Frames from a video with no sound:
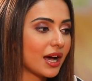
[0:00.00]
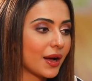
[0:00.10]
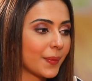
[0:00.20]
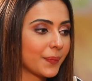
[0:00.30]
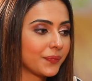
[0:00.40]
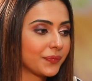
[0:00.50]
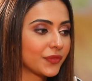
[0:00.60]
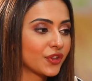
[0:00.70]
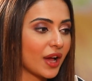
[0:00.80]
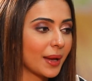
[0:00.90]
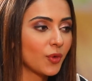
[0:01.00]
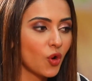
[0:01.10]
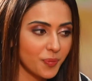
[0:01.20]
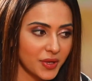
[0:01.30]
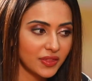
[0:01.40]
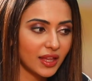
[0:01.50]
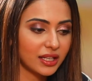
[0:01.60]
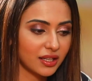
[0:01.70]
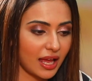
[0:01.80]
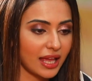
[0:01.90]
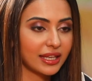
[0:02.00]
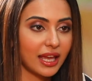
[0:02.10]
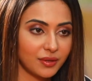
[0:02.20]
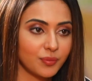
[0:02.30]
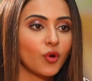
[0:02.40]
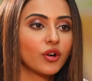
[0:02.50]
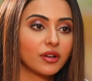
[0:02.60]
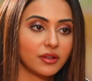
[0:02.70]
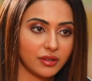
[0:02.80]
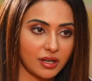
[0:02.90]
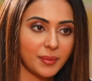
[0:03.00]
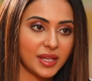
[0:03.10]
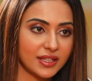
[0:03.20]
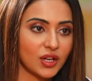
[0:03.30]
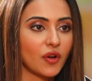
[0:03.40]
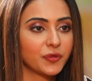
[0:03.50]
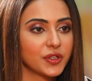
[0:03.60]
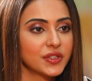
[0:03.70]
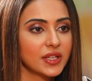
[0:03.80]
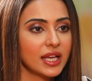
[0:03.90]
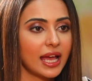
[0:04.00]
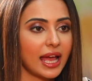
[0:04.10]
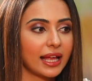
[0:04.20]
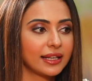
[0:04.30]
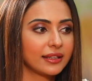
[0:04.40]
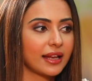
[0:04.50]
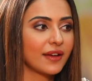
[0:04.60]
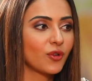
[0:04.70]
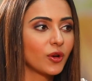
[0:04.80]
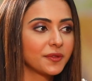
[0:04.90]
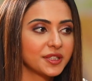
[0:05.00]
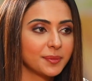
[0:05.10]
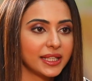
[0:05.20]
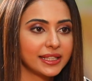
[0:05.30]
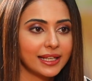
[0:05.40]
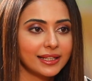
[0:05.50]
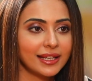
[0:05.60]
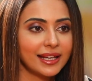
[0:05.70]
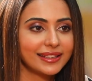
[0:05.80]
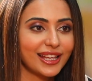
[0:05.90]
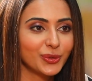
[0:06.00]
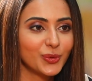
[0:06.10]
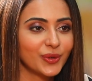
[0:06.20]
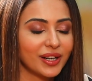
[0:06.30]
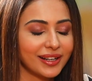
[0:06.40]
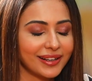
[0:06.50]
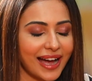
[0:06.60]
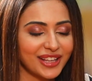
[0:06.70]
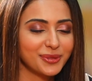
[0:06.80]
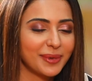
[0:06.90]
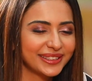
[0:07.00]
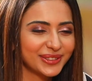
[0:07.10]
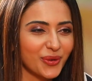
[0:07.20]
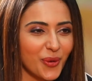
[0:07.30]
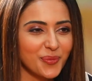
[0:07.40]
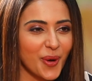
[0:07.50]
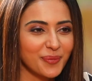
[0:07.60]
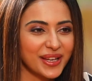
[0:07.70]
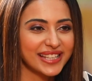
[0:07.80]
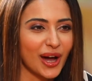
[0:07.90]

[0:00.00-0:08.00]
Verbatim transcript: Um, so I'm hoping that I get more amazing offers, and I've always maintained Telugu, uh, Hyderabad is home, Bombay is